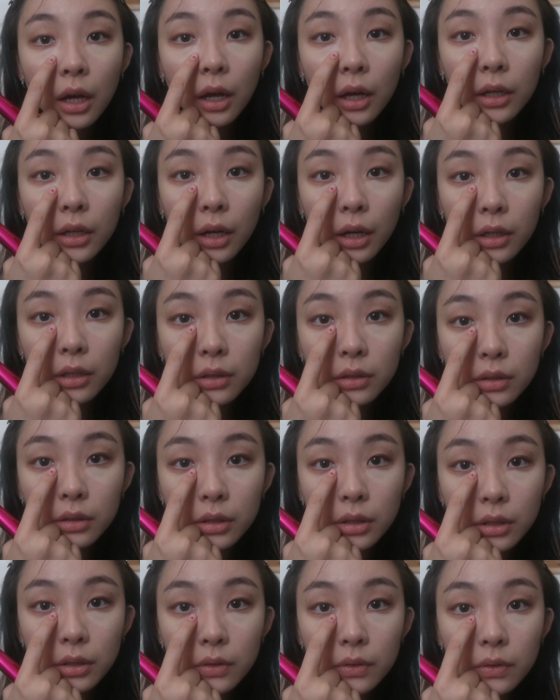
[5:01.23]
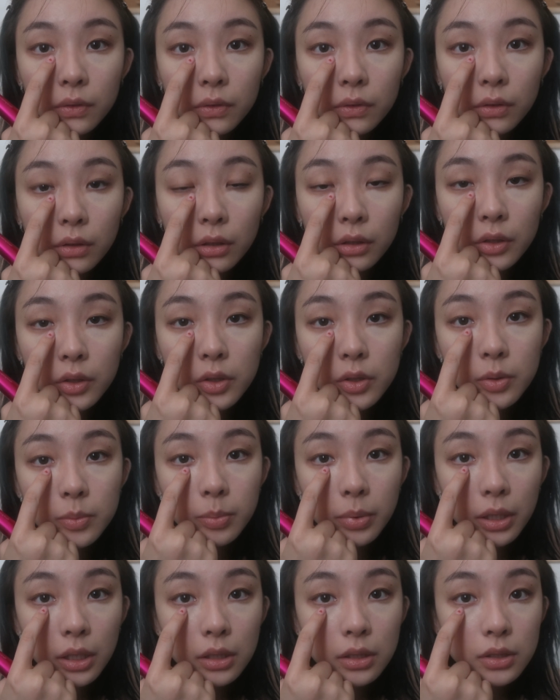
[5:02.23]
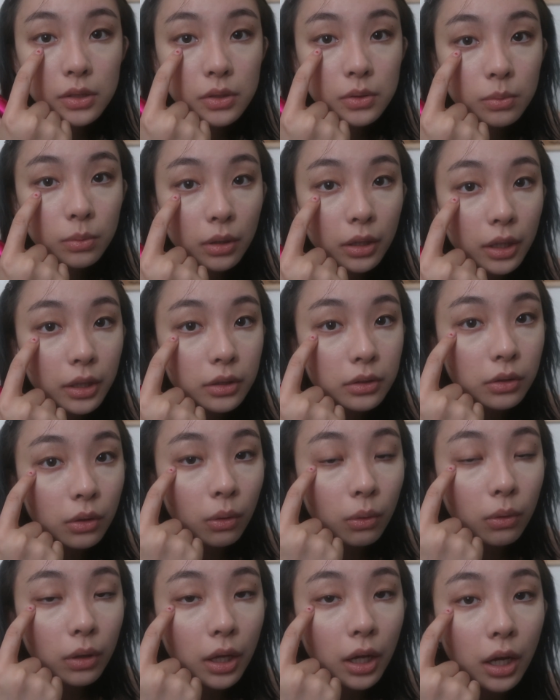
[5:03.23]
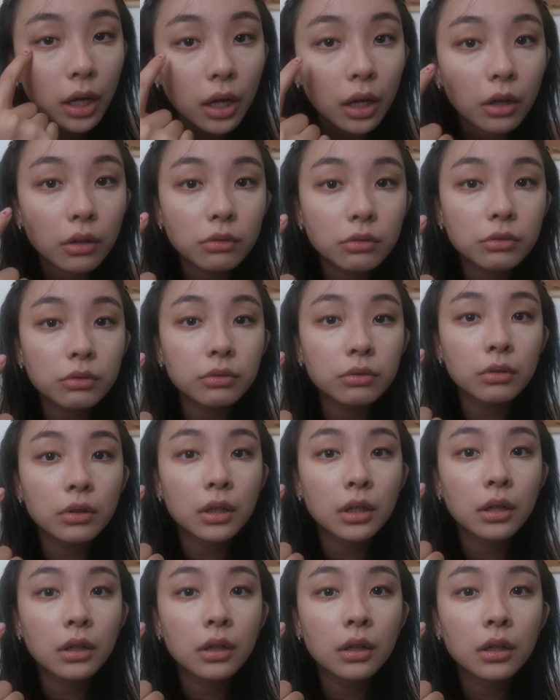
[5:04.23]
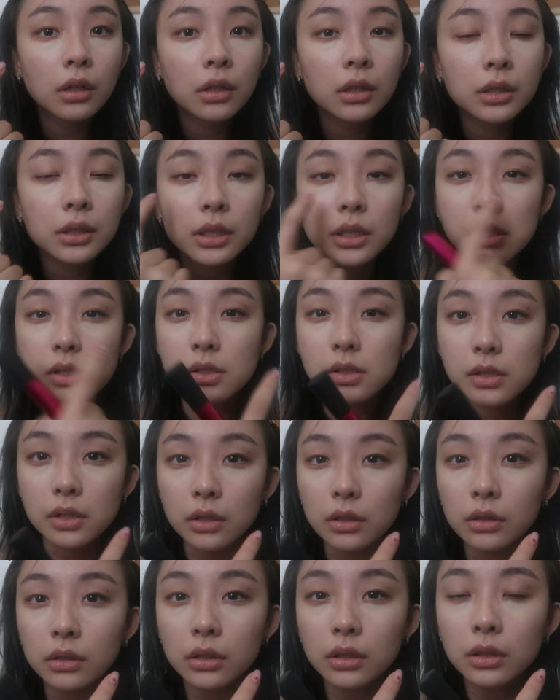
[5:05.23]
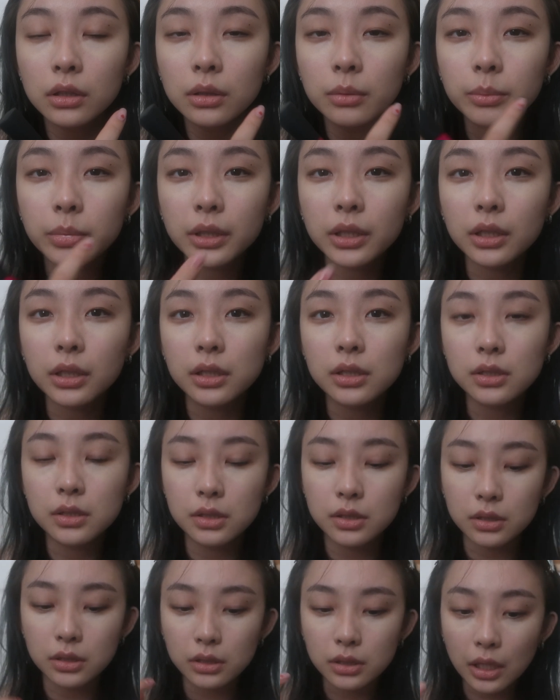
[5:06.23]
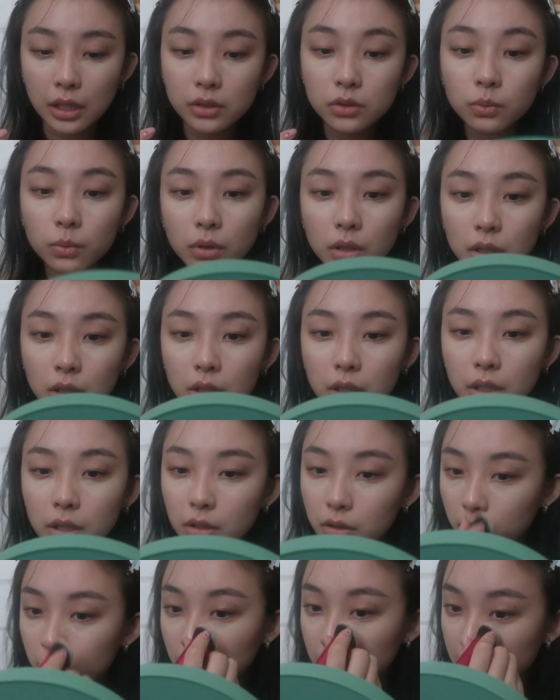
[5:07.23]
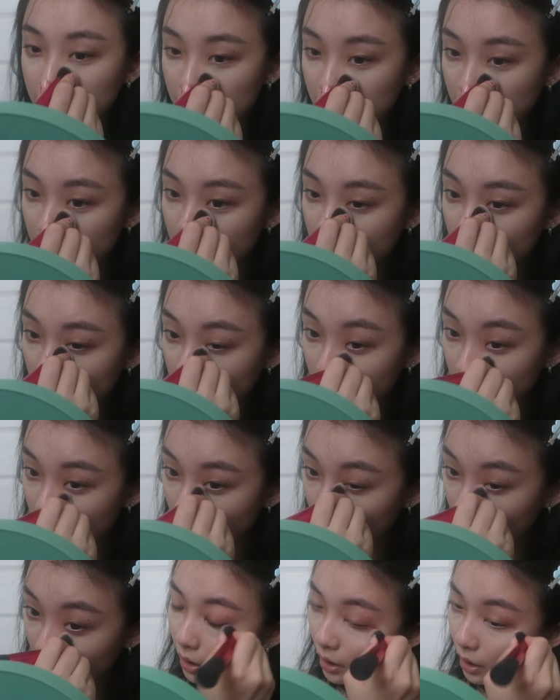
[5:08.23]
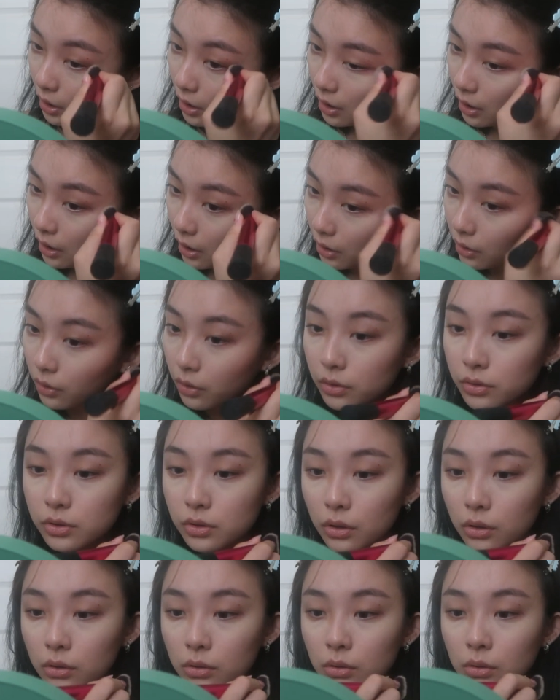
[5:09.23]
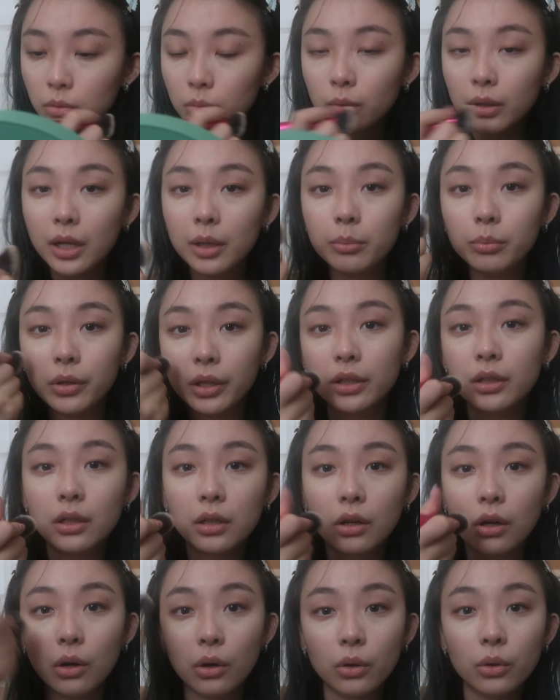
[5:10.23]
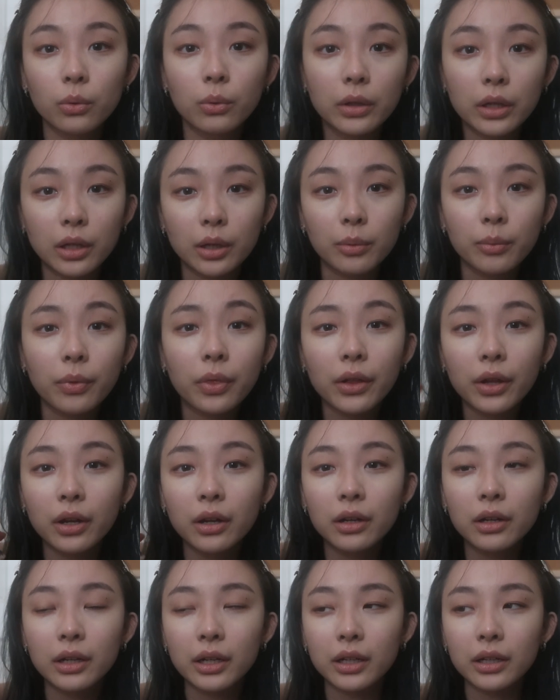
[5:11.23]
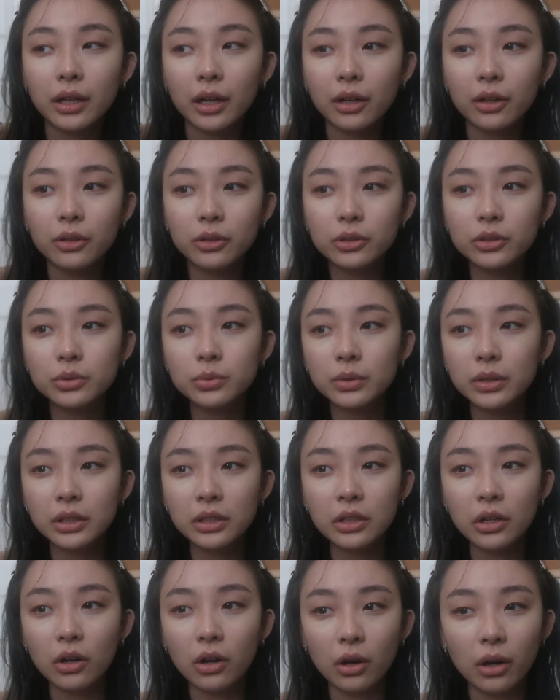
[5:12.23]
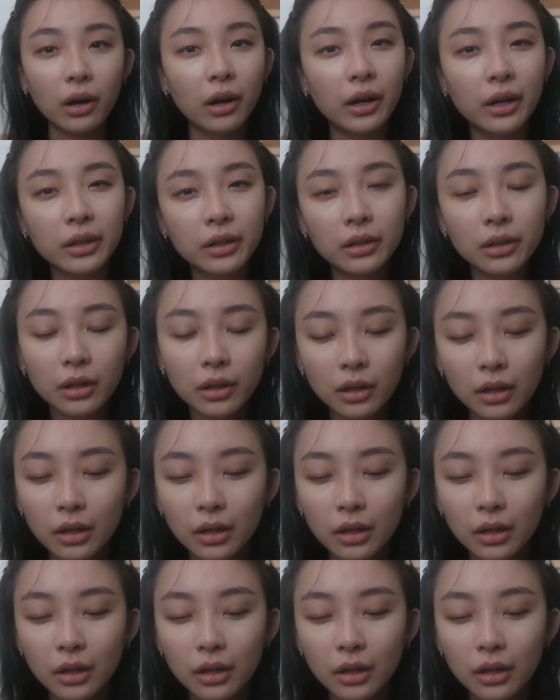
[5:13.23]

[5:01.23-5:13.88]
I kind of leave a space where I don't have concealer because that's where it creases And also when I blend it all the way up there, it kind of looks really odd,